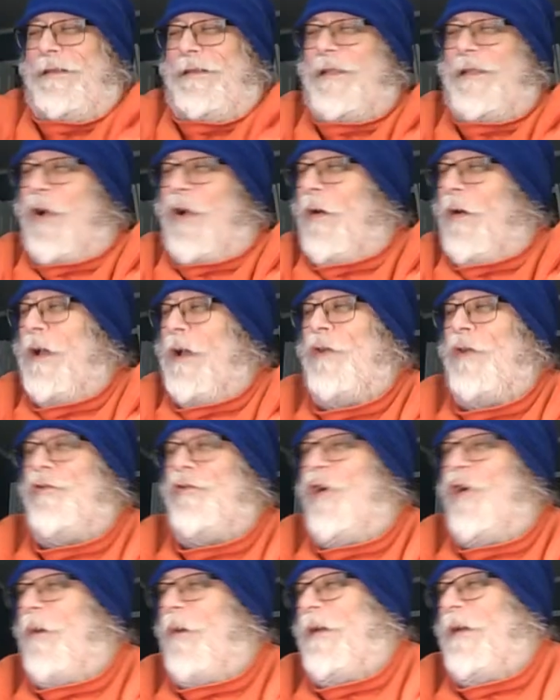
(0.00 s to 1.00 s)
no,
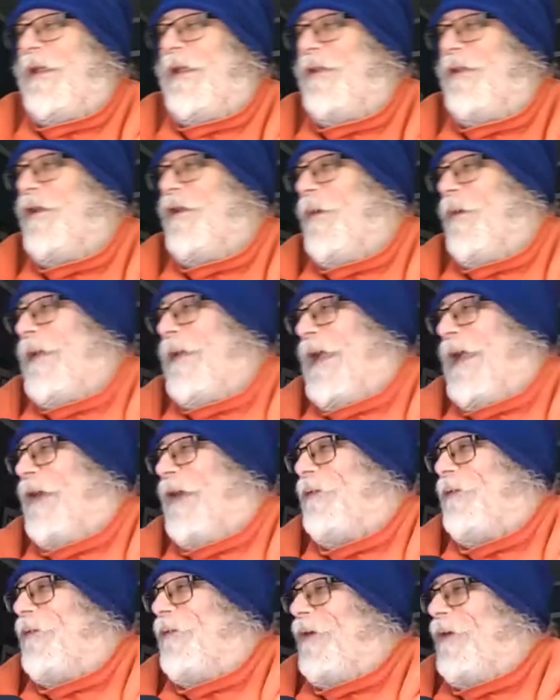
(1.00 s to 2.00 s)
nobody, nobody
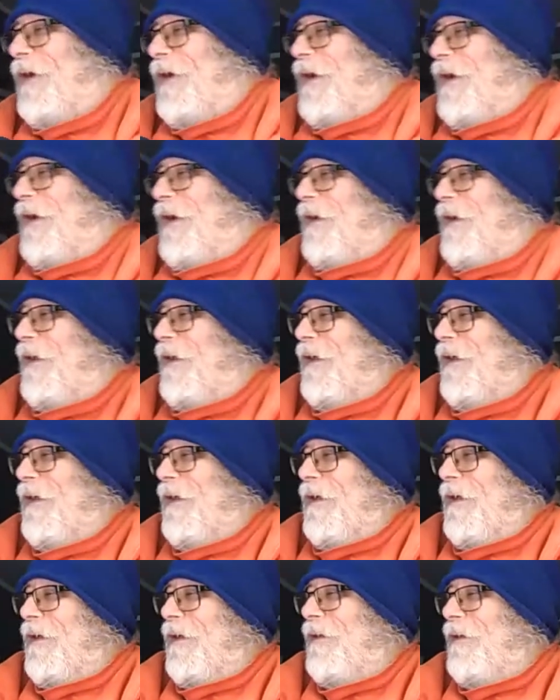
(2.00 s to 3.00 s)
asked for a, uh,
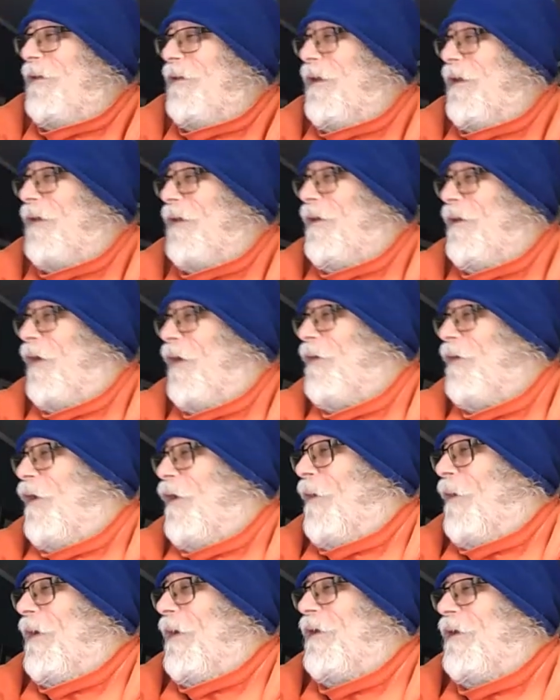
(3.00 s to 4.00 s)
no, no,
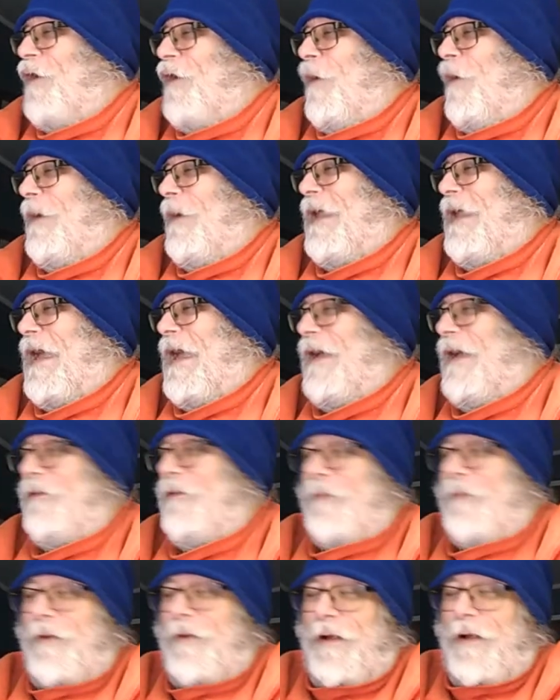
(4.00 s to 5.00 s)
nobody, nobody asked
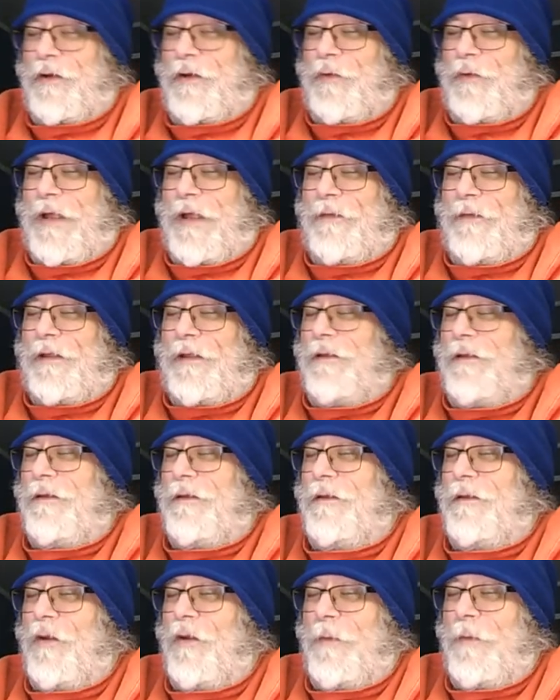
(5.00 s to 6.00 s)
for a uh, Kraven.
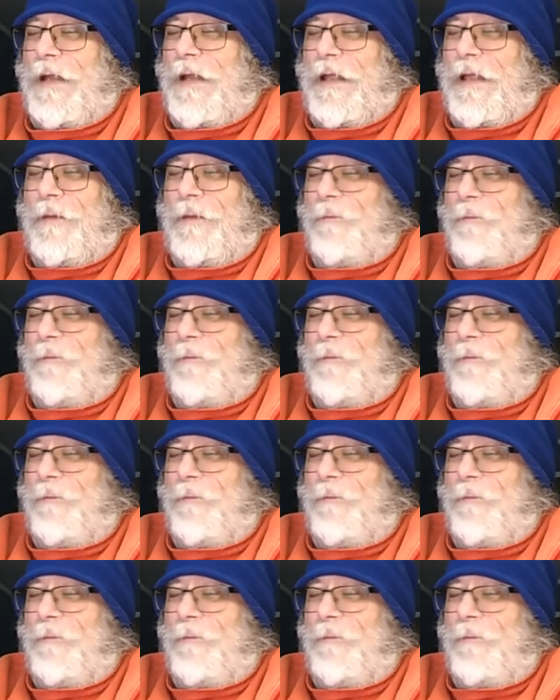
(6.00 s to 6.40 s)
Nobody,